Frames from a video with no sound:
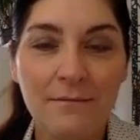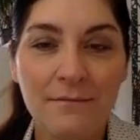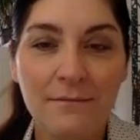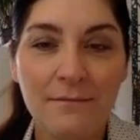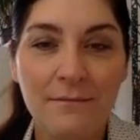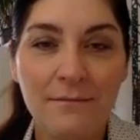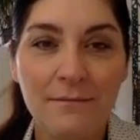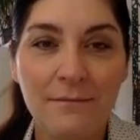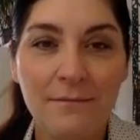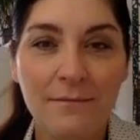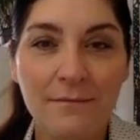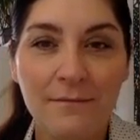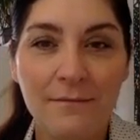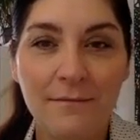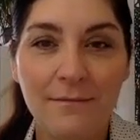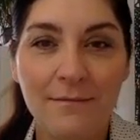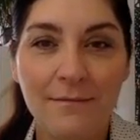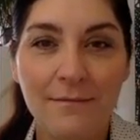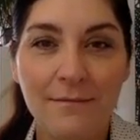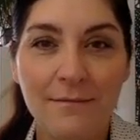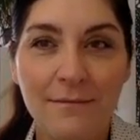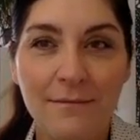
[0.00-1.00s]

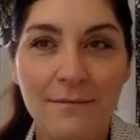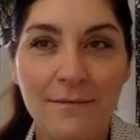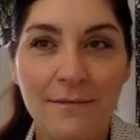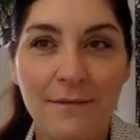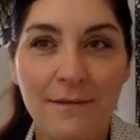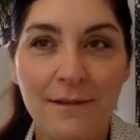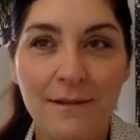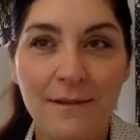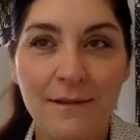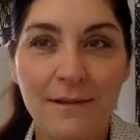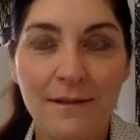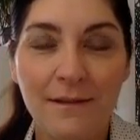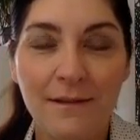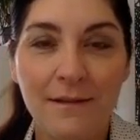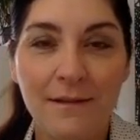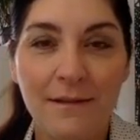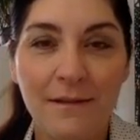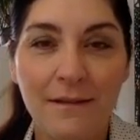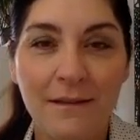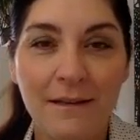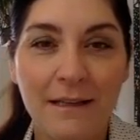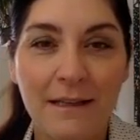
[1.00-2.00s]

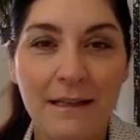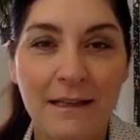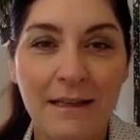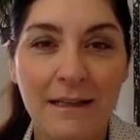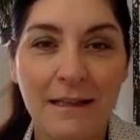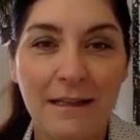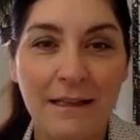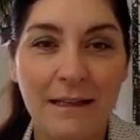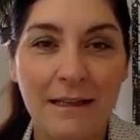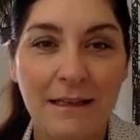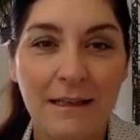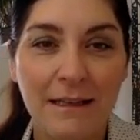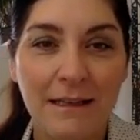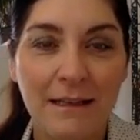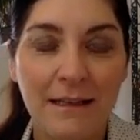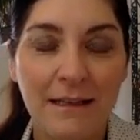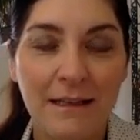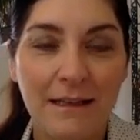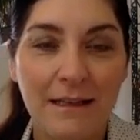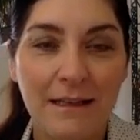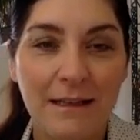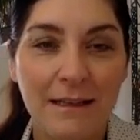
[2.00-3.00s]

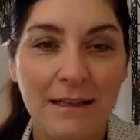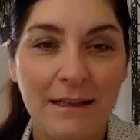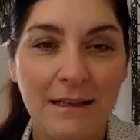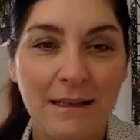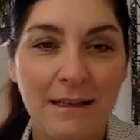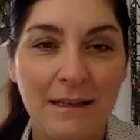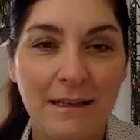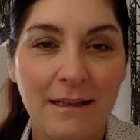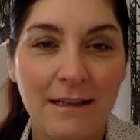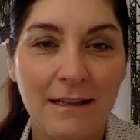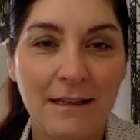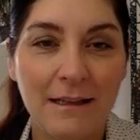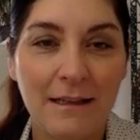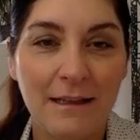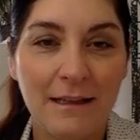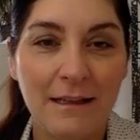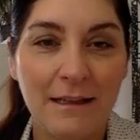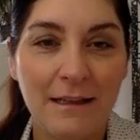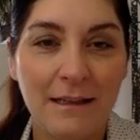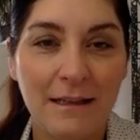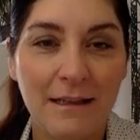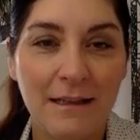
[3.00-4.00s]

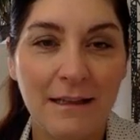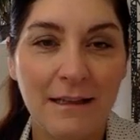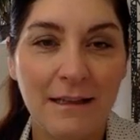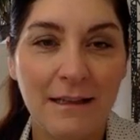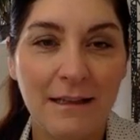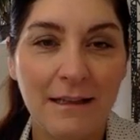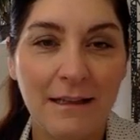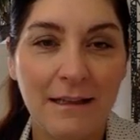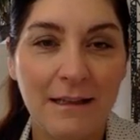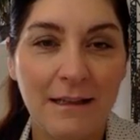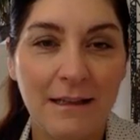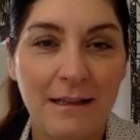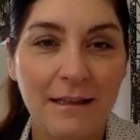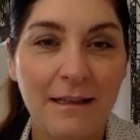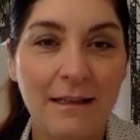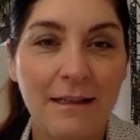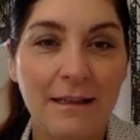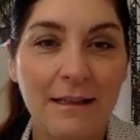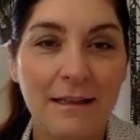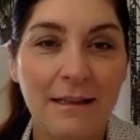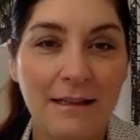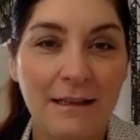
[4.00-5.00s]

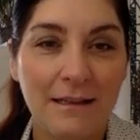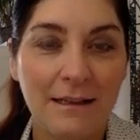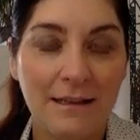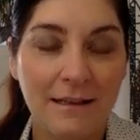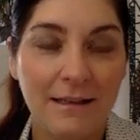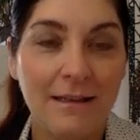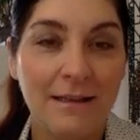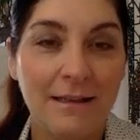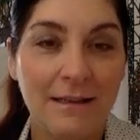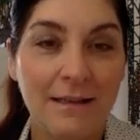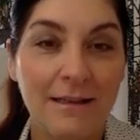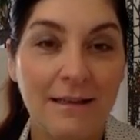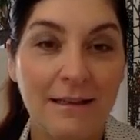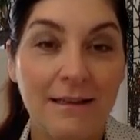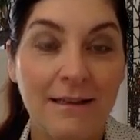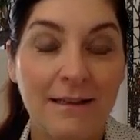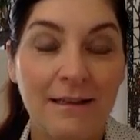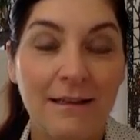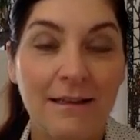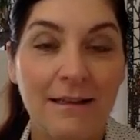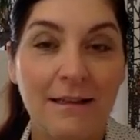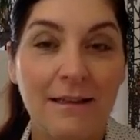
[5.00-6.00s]

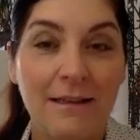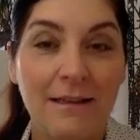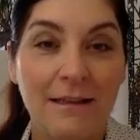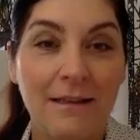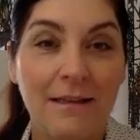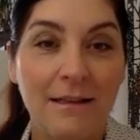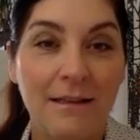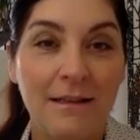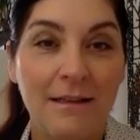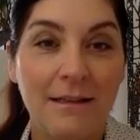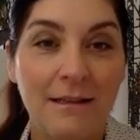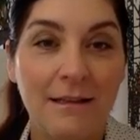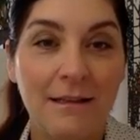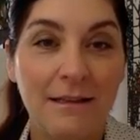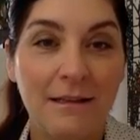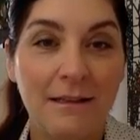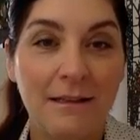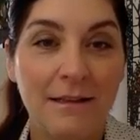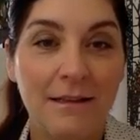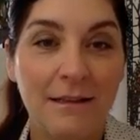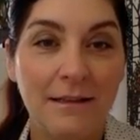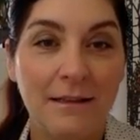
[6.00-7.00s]

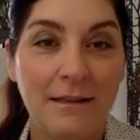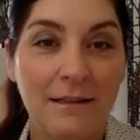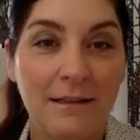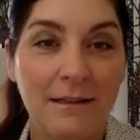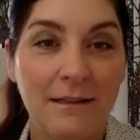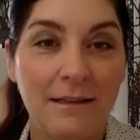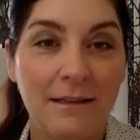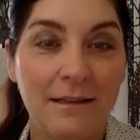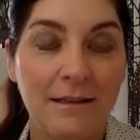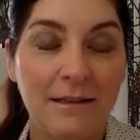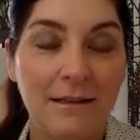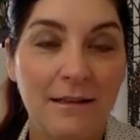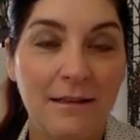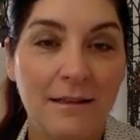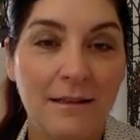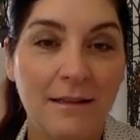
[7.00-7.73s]
(silent)